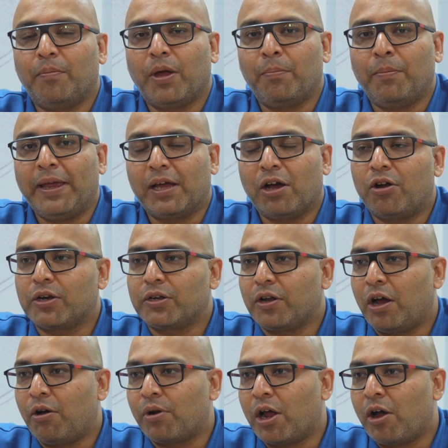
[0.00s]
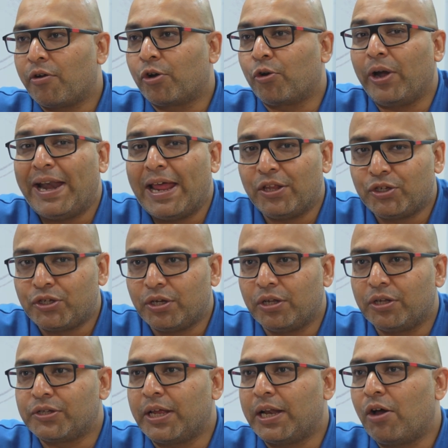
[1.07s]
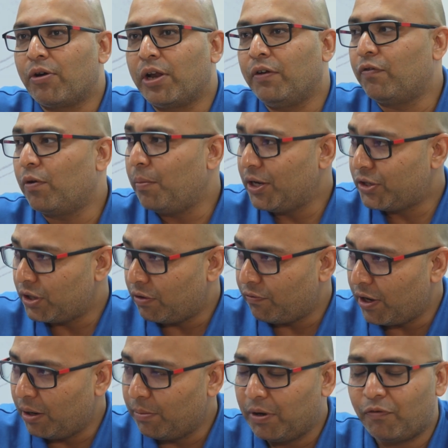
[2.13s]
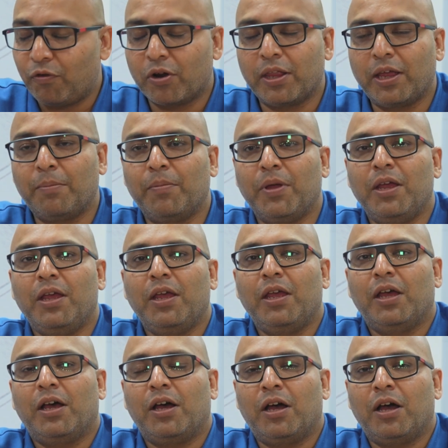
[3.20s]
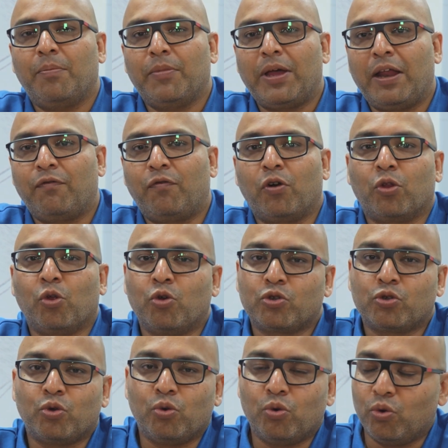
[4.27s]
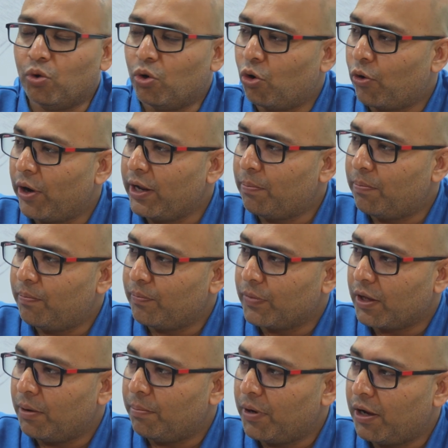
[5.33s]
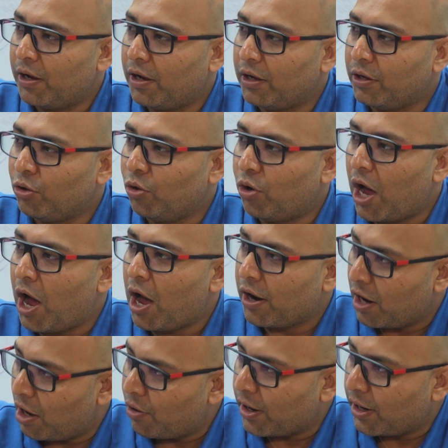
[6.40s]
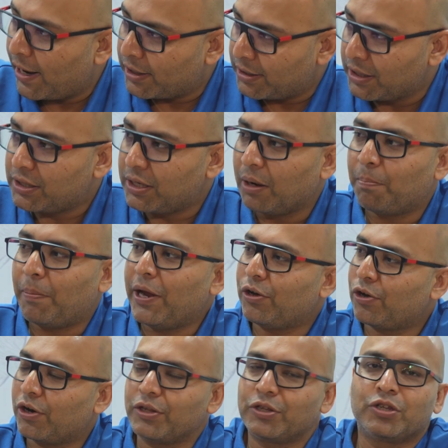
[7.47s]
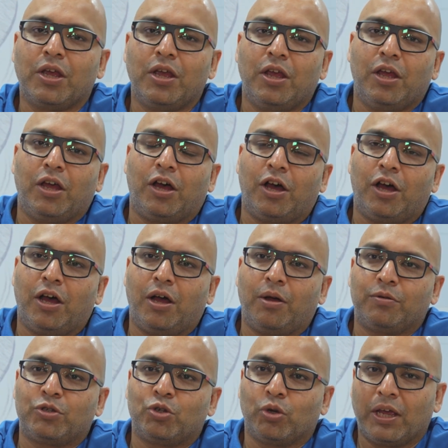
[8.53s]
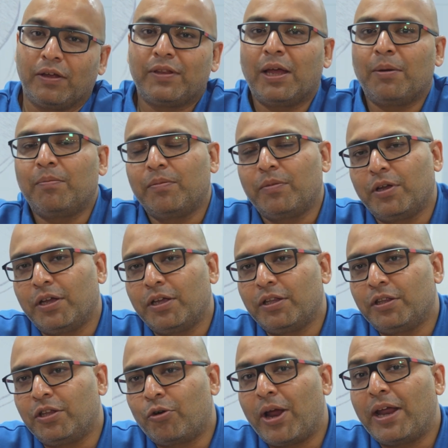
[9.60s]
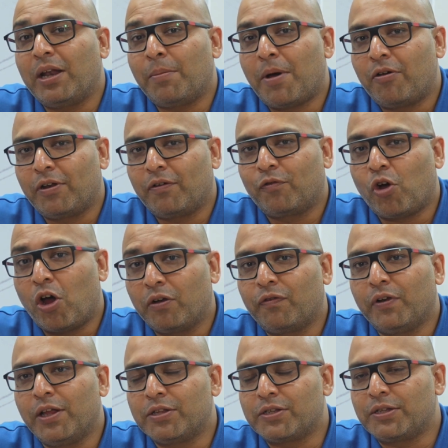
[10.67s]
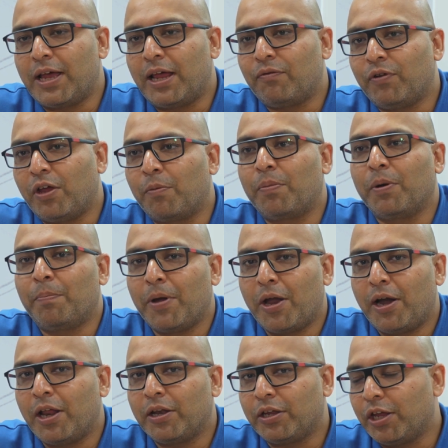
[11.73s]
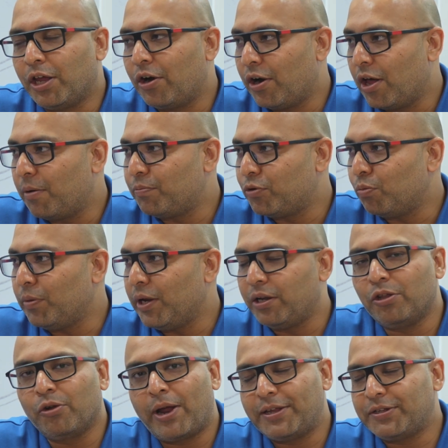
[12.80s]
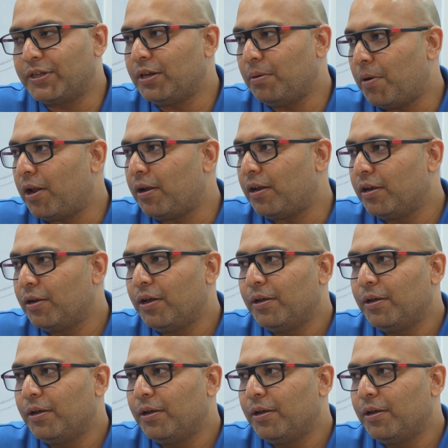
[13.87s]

make our credentials and our information available for them. And for those who already are our existing patrons, to give them the right amount of confidence that we are prepared and geared up to meet the rising demand.